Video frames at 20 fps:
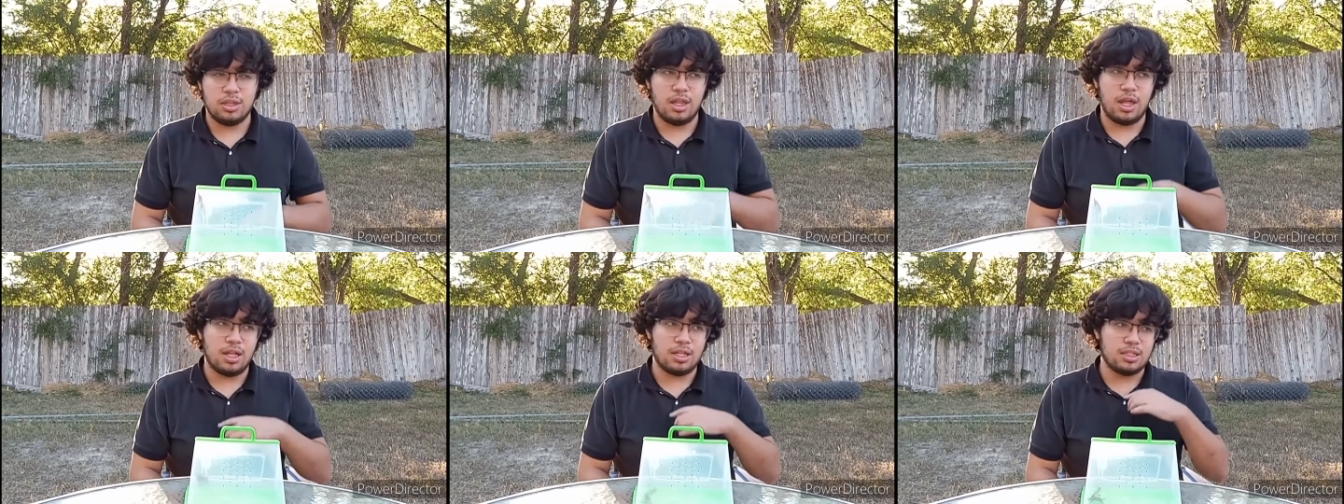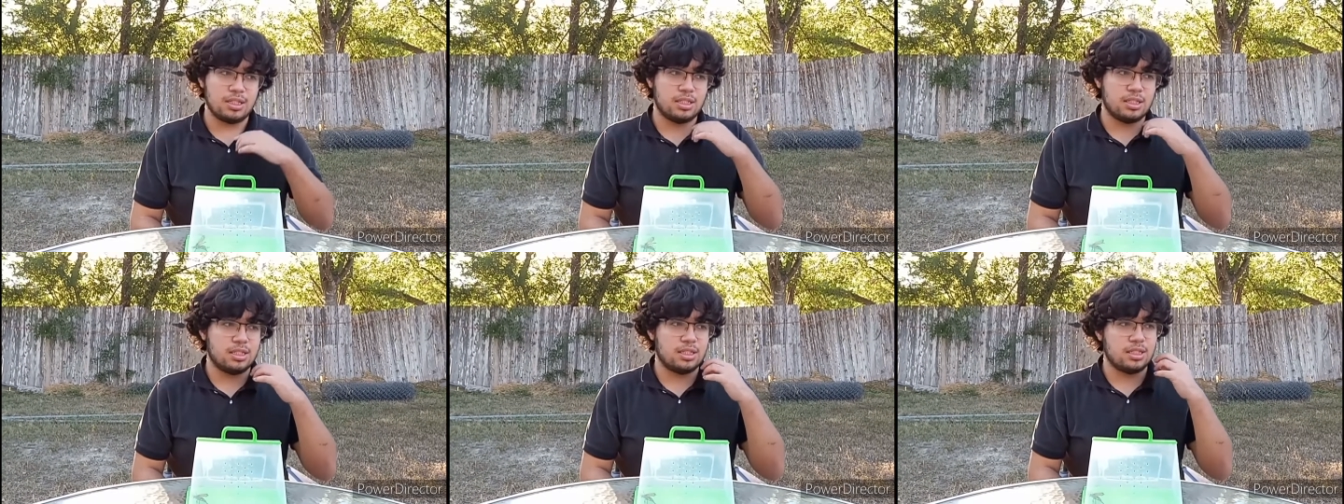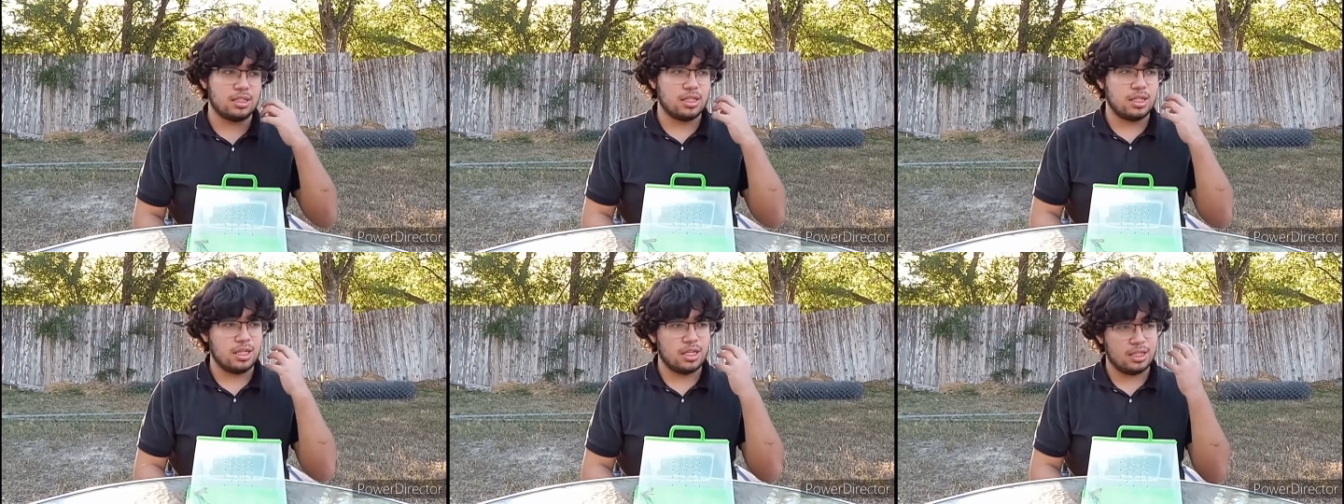That's,
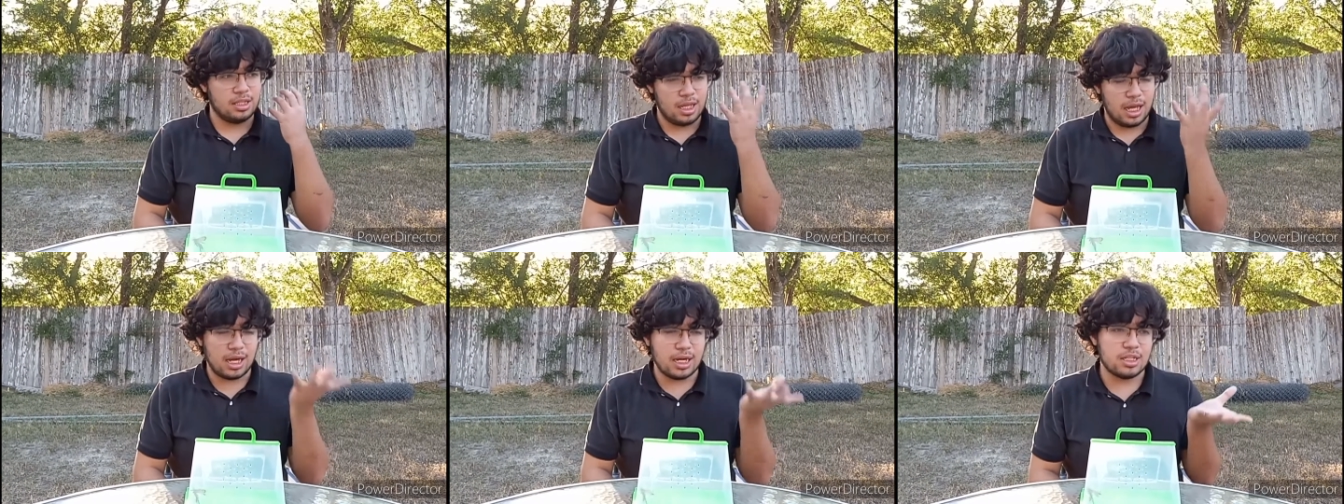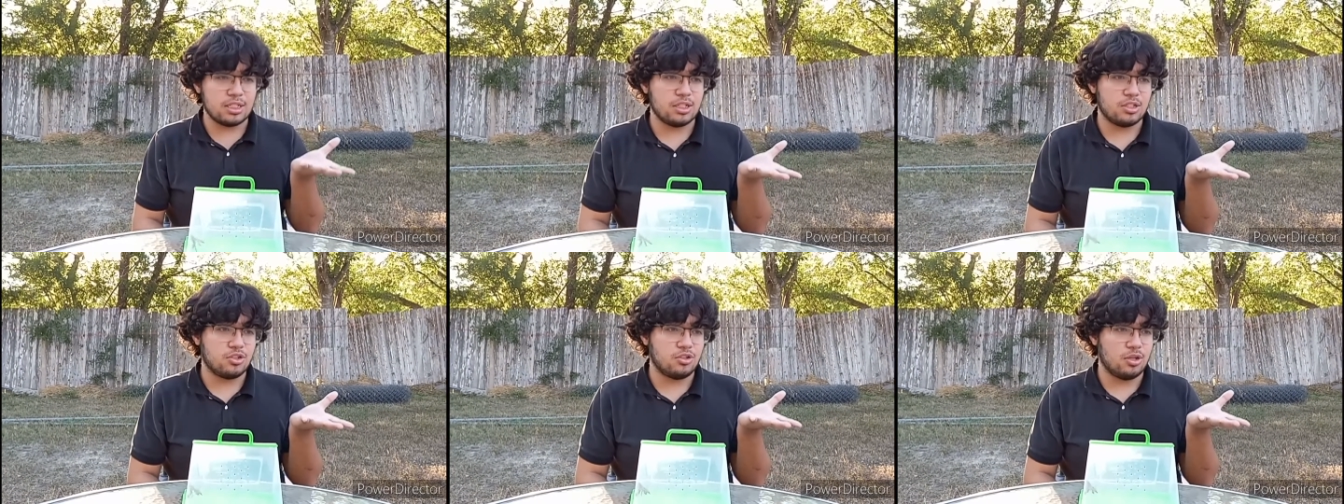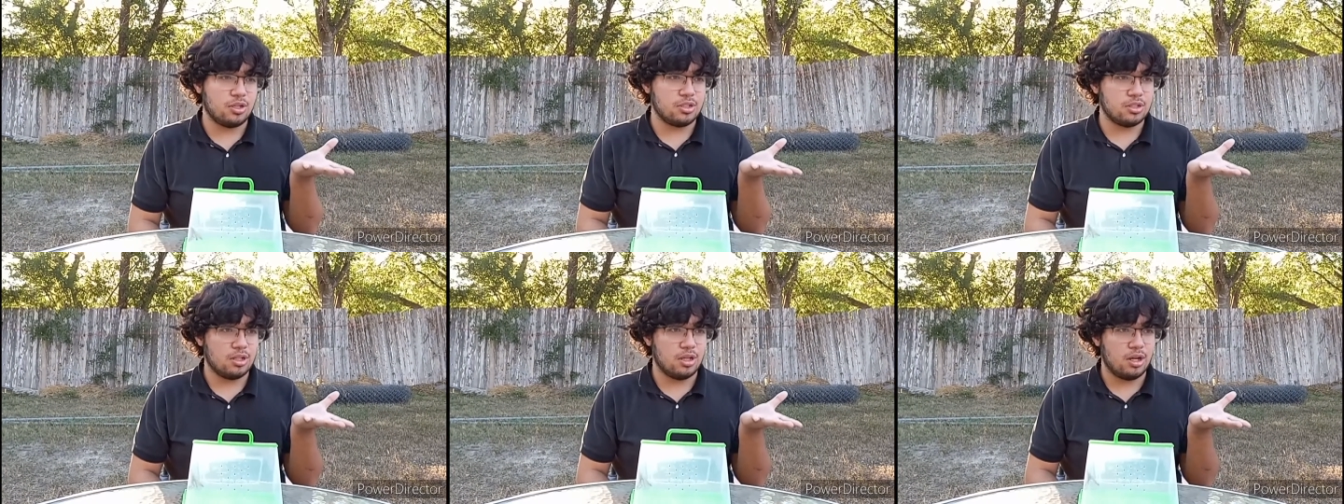that is a
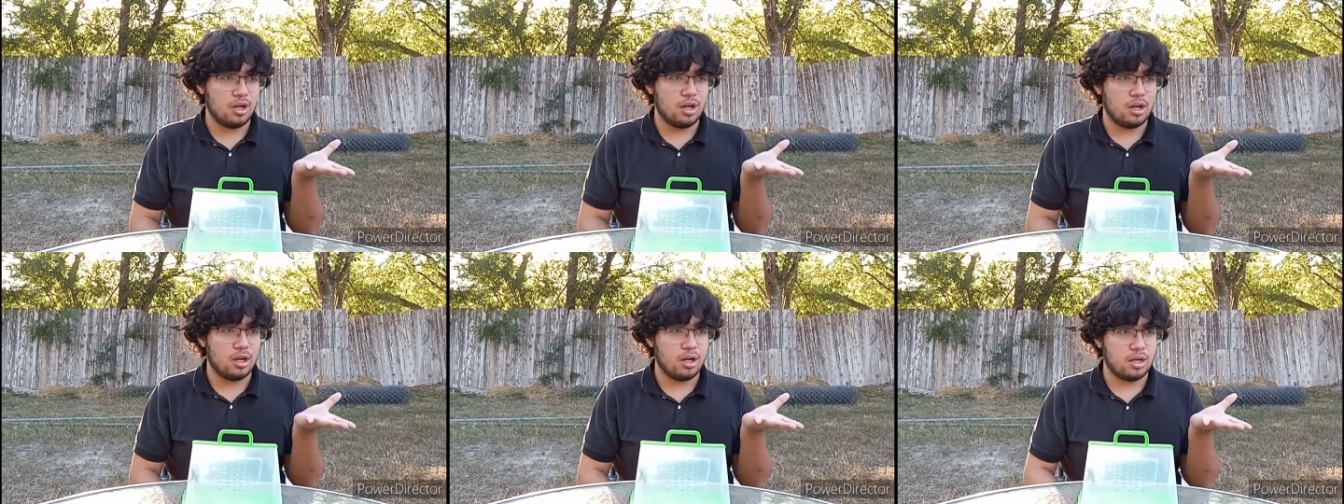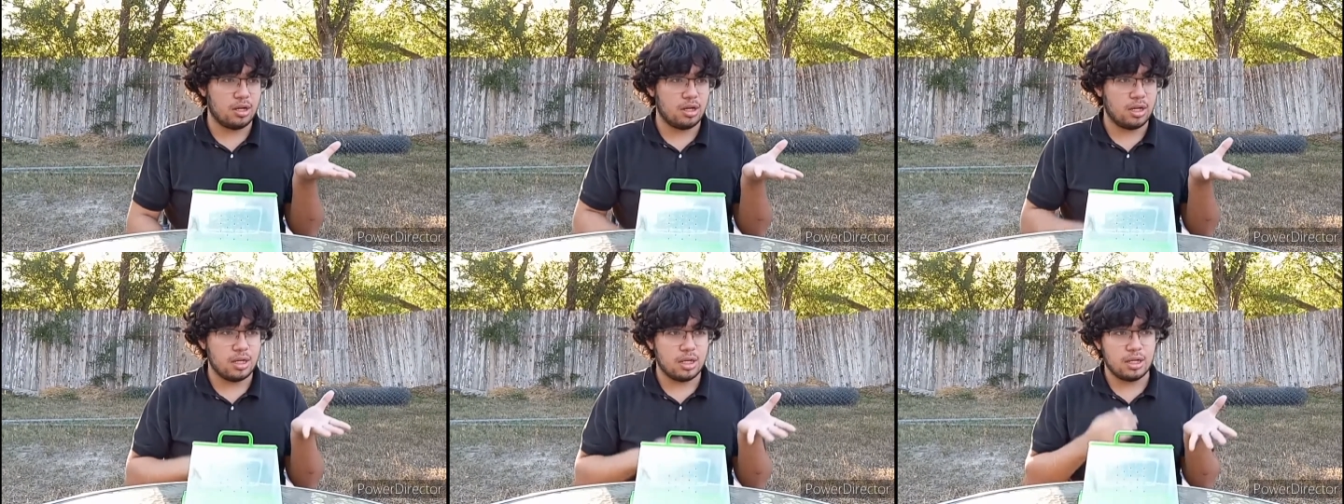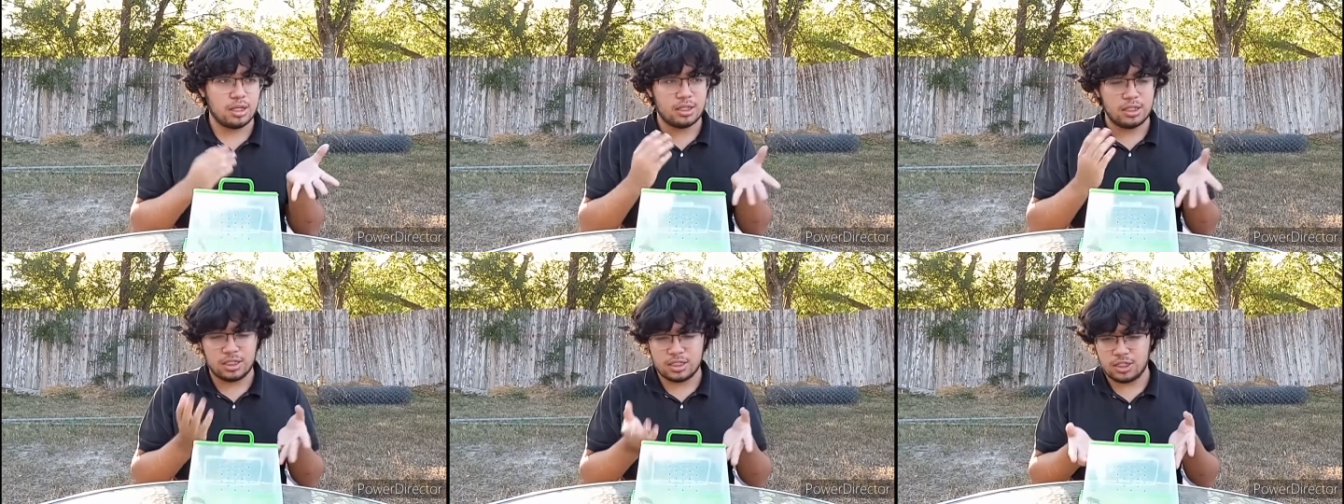tarantula hawk.
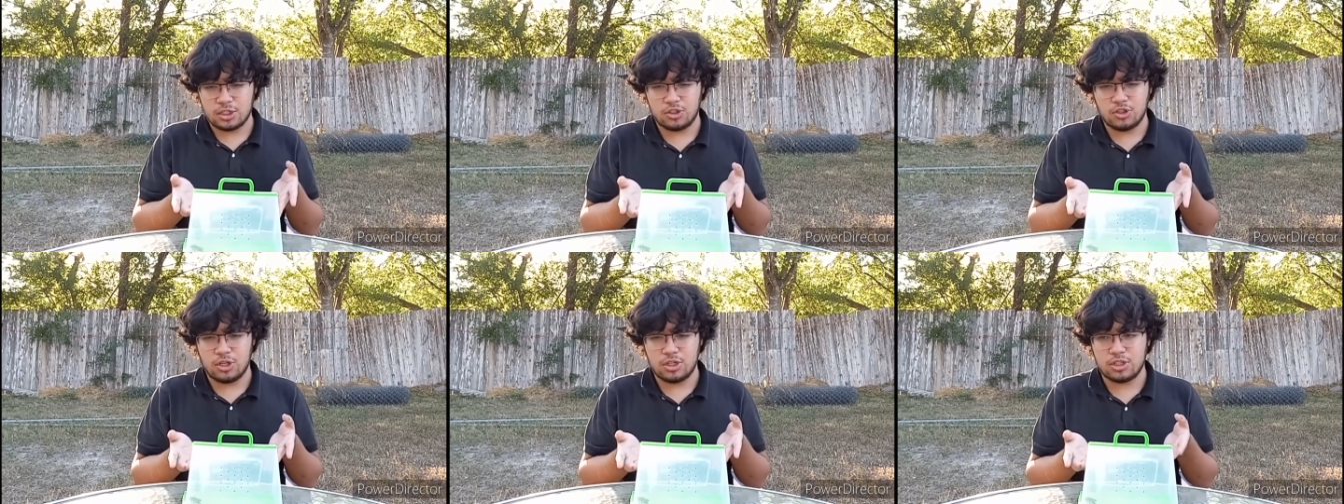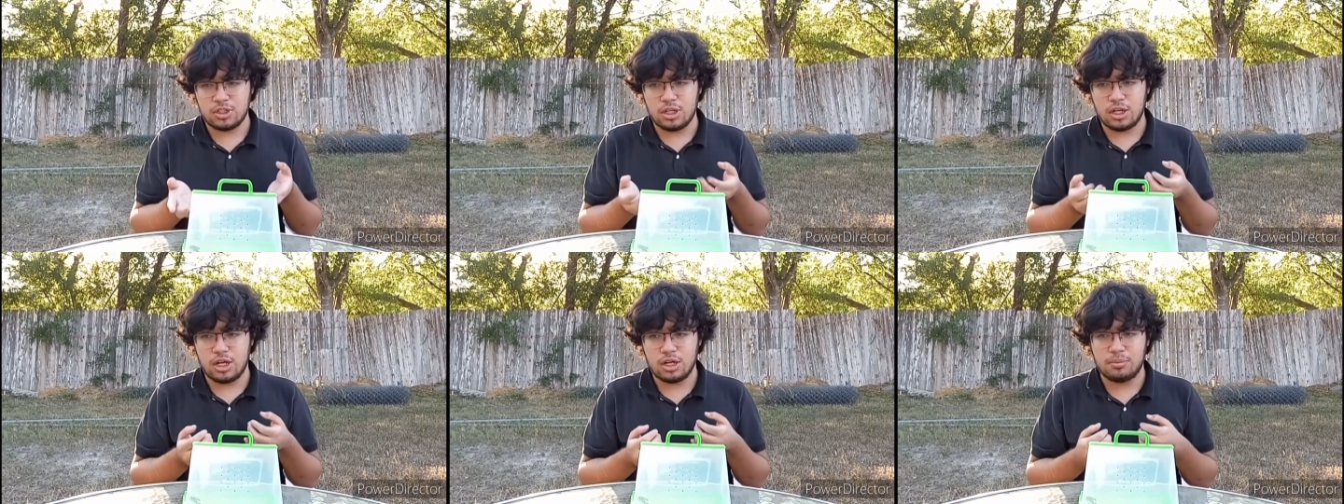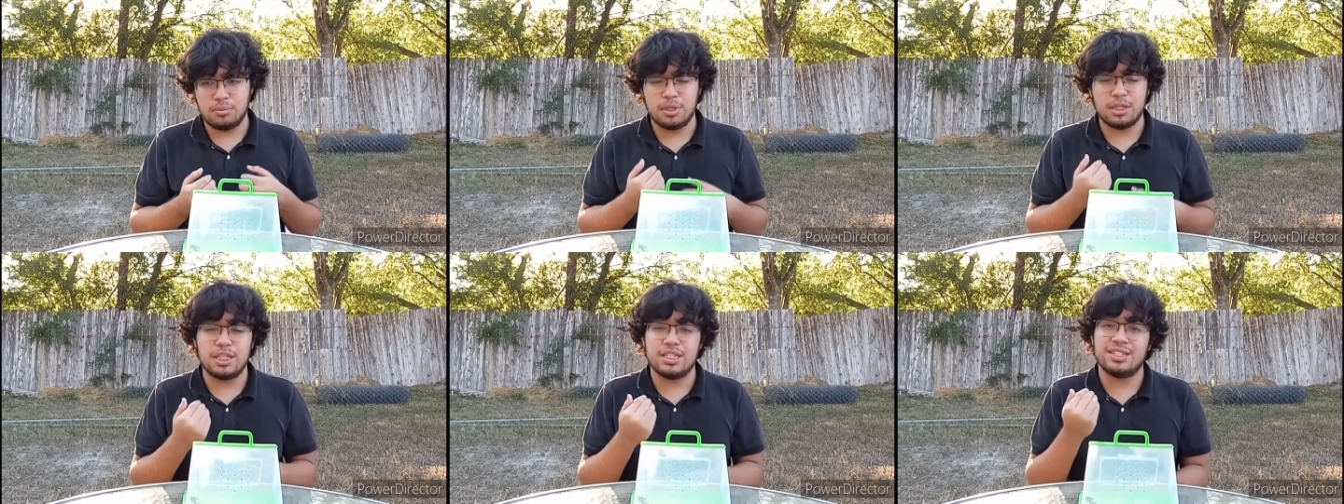This is a tarantula
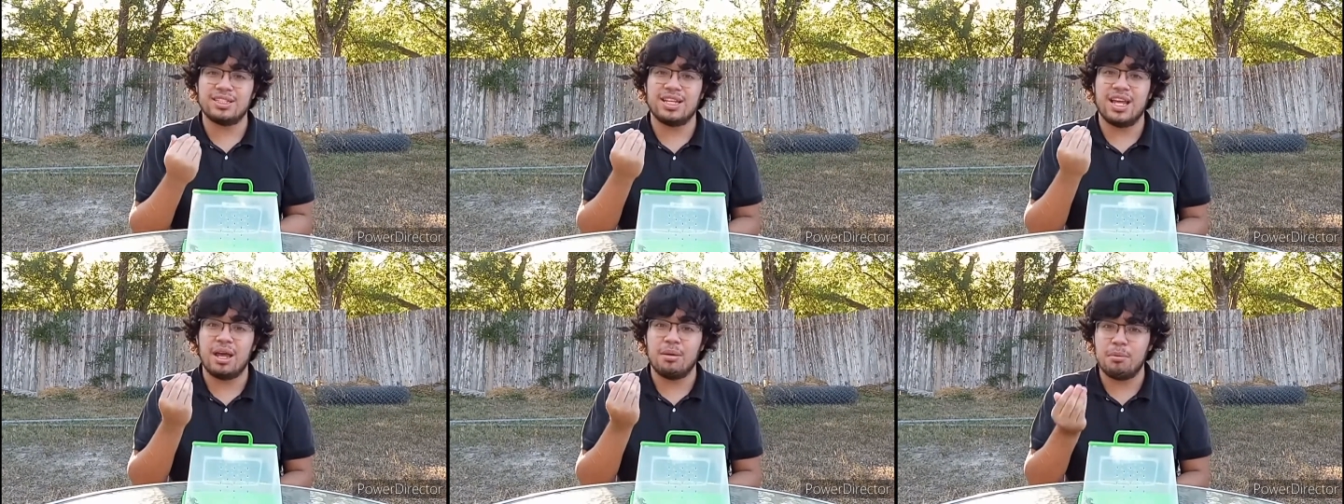hawk, but this is